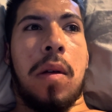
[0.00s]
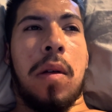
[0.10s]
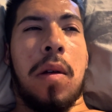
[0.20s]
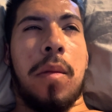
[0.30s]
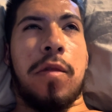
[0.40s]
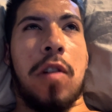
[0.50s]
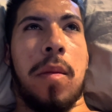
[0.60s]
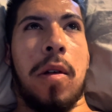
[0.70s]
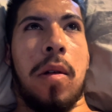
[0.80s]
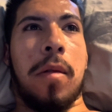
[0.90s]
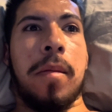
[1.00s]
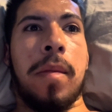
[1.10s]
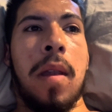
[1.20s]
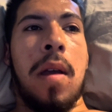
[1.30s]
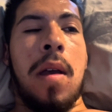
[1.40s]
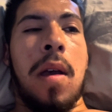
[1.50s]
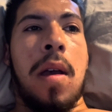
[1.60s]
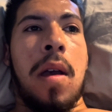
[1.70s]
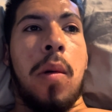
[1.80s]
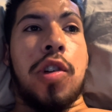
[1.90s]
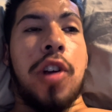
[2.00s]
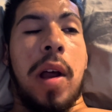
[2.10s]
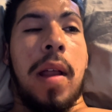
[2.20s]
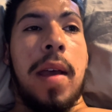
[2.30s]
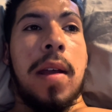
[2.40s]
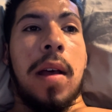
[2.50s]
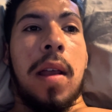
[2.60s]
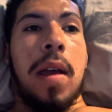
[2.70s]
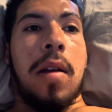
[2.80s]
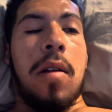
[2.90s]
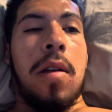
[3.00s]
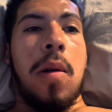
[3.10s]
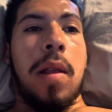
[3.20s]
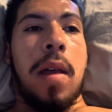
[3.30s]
Nope, treadmill. Which I like it. I like cardio.